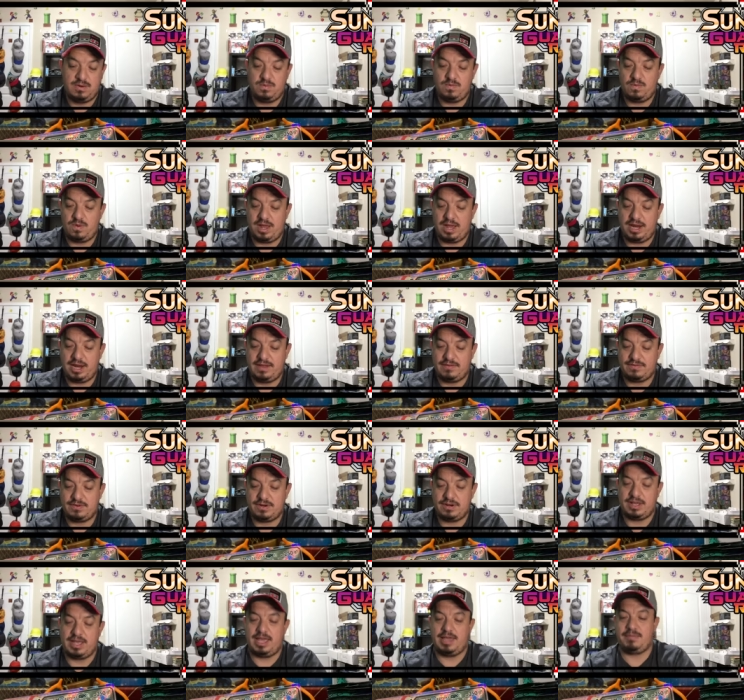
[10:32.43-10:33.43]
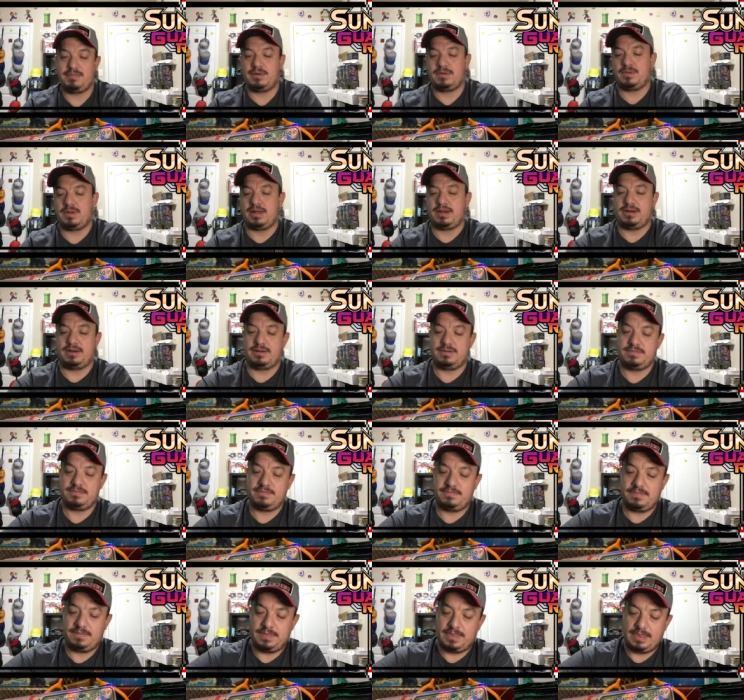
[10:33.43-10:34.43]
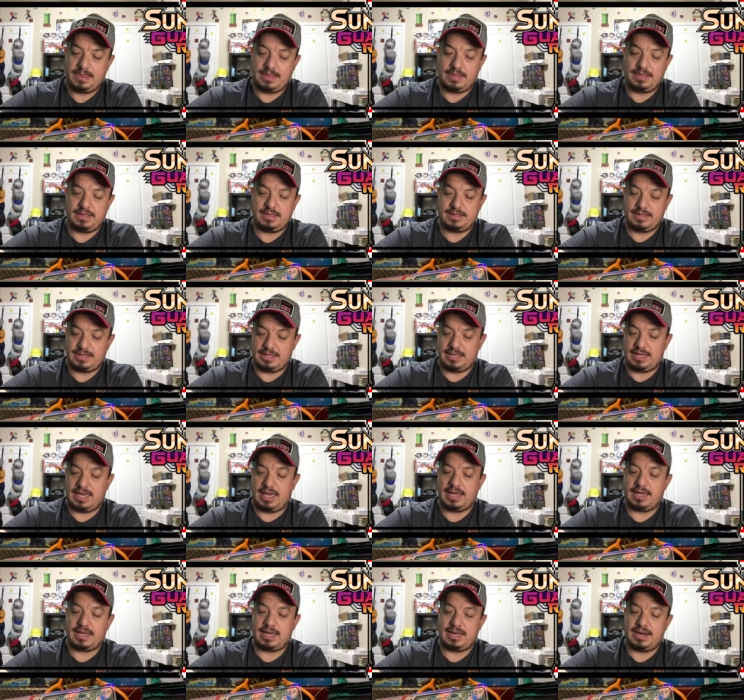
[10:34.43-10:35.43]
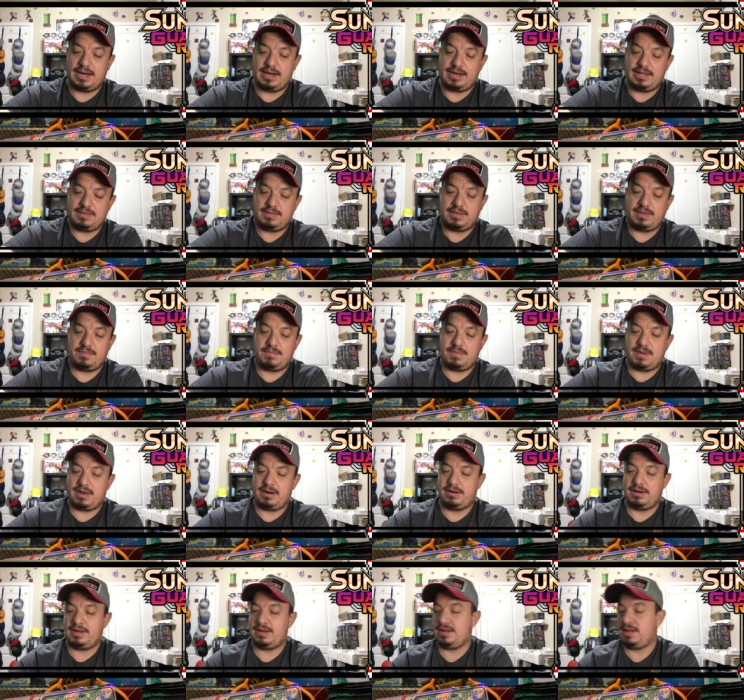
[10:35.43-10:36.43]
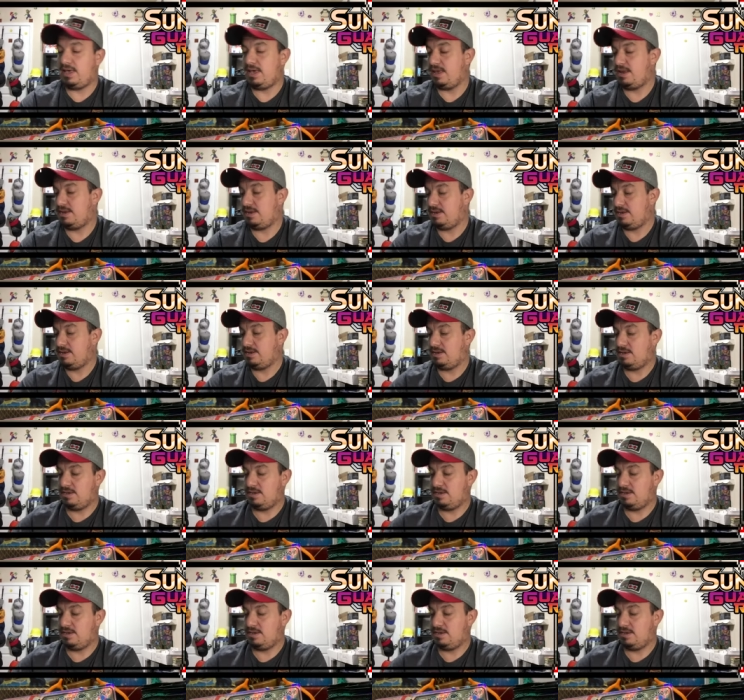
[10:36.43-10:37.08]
Right after the Hyper Rare can't get anything better than that.